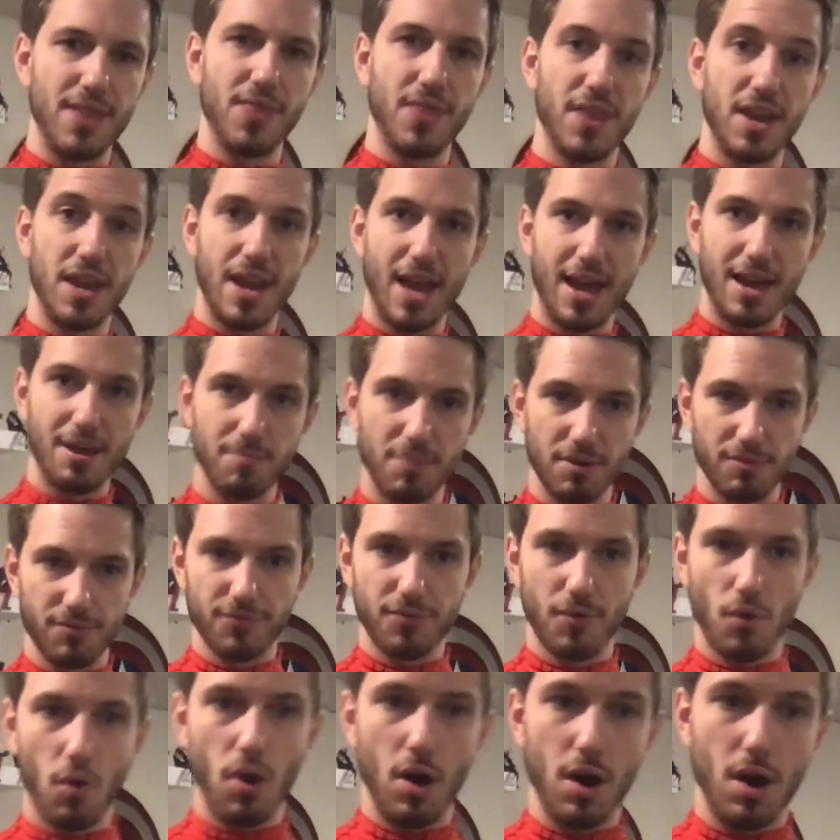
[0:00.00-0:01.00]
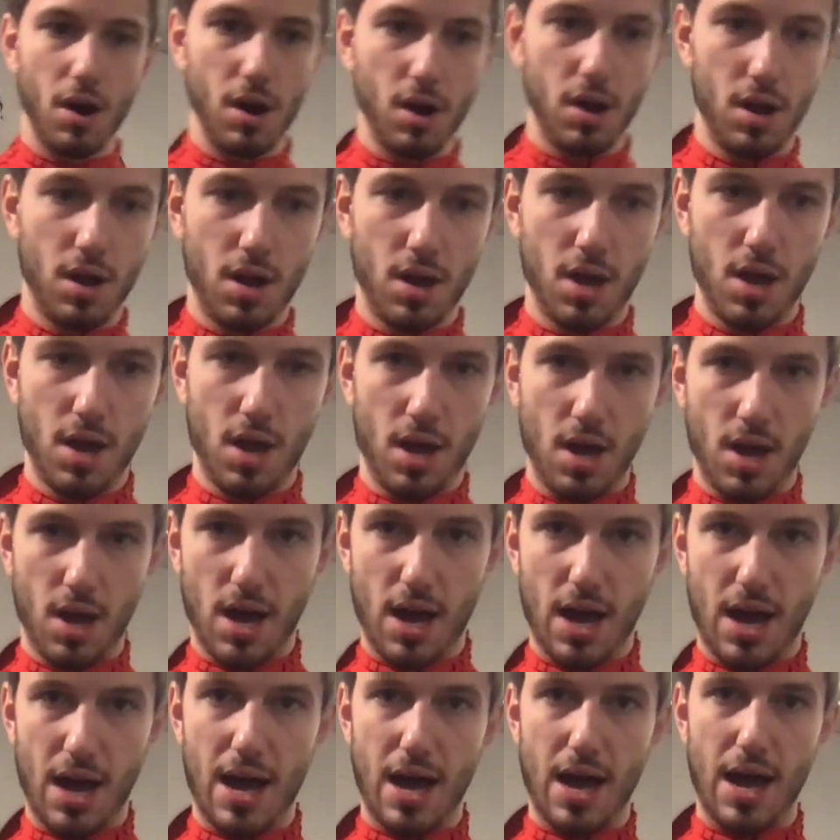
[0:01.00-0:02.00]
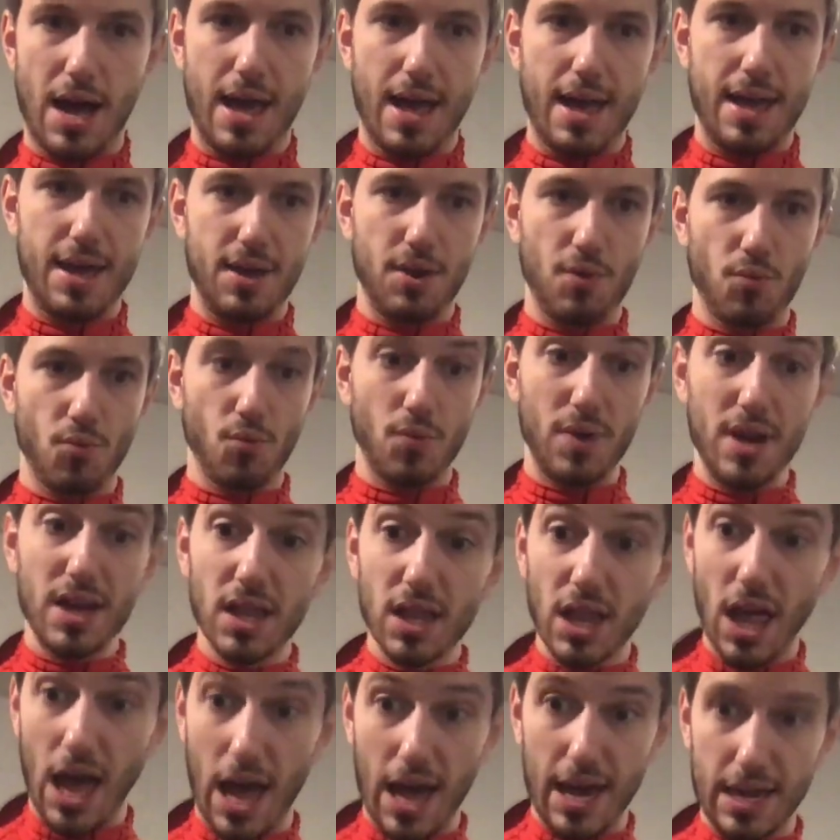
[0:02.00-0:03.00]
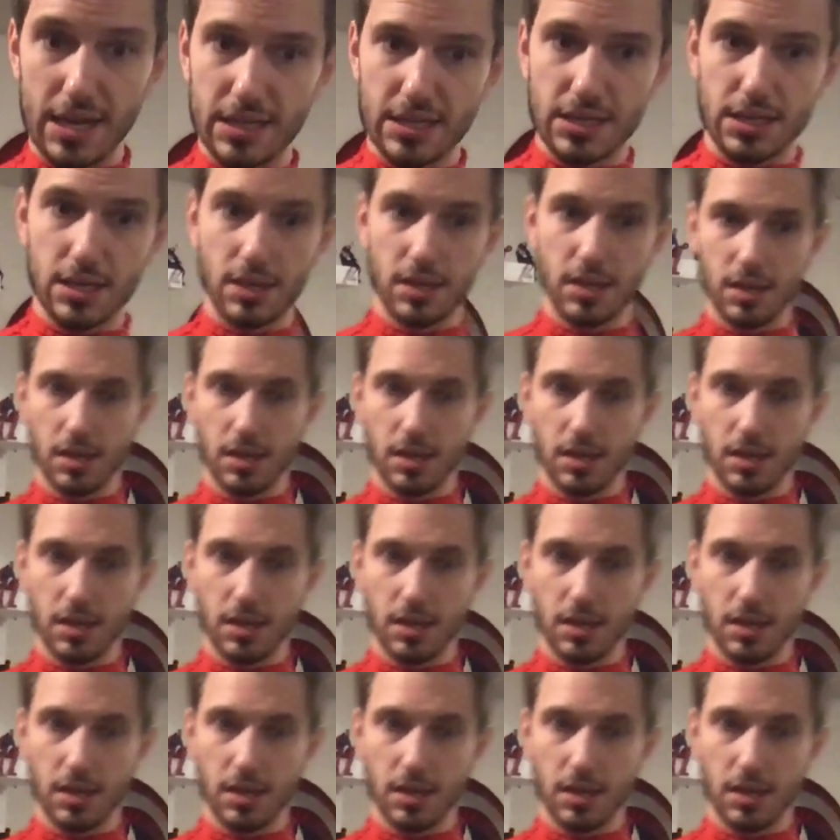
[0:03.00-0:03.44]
the night before, I realized